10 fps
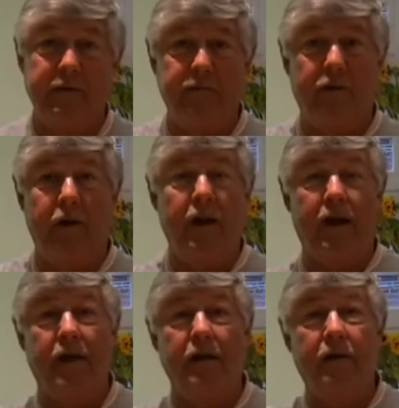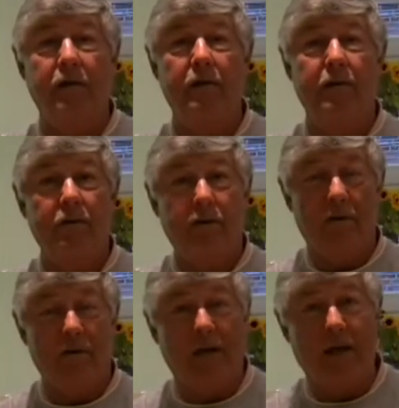Kept your right leg
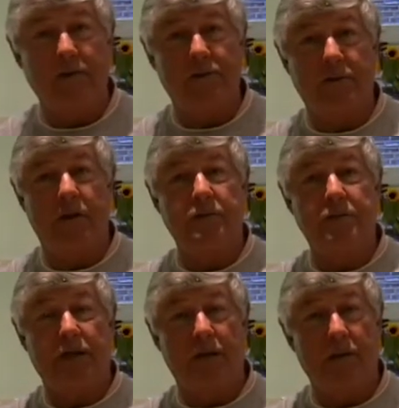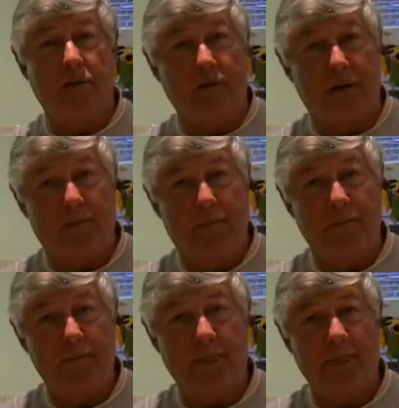on the outside to keep the grip.
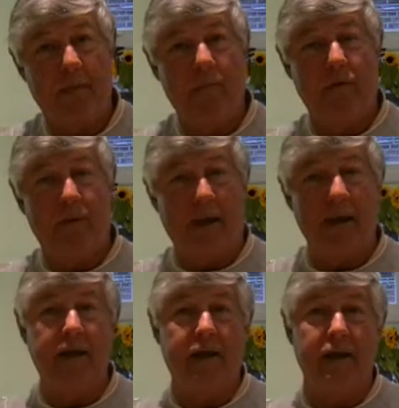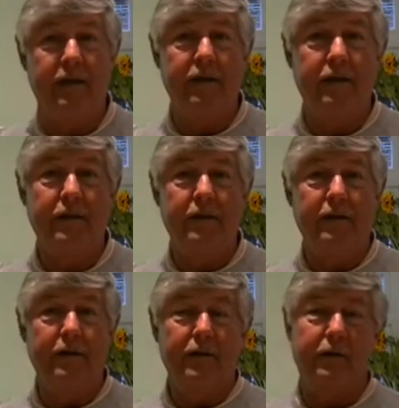On the banking,
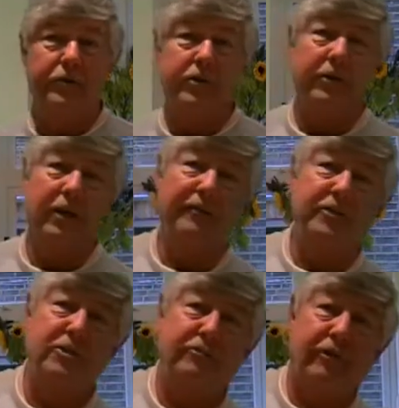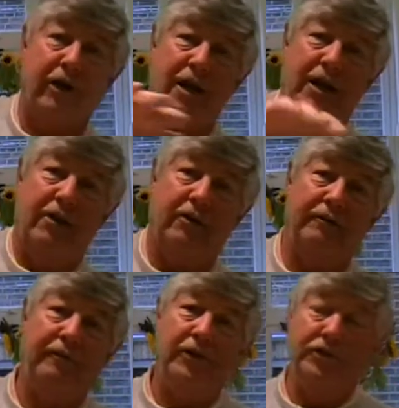you lifted your right leg
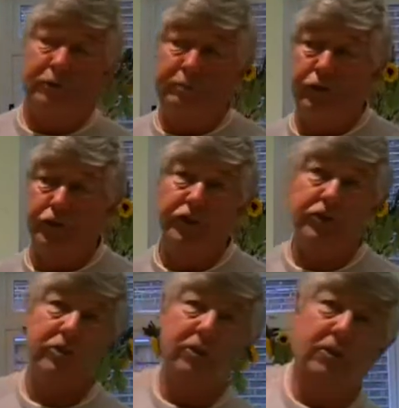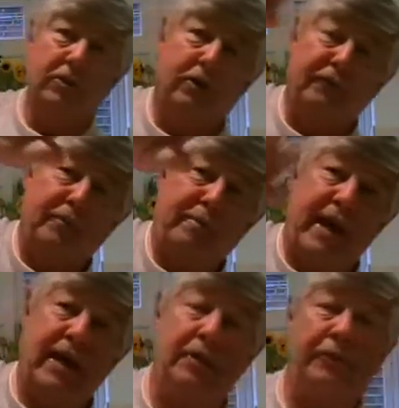off first. You pushed off the
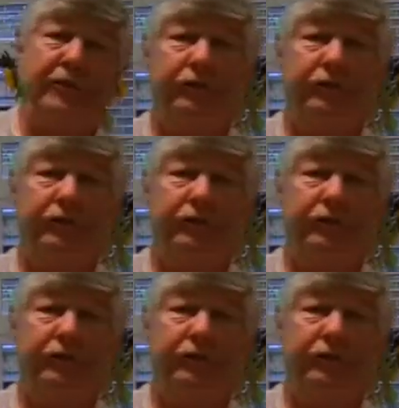banking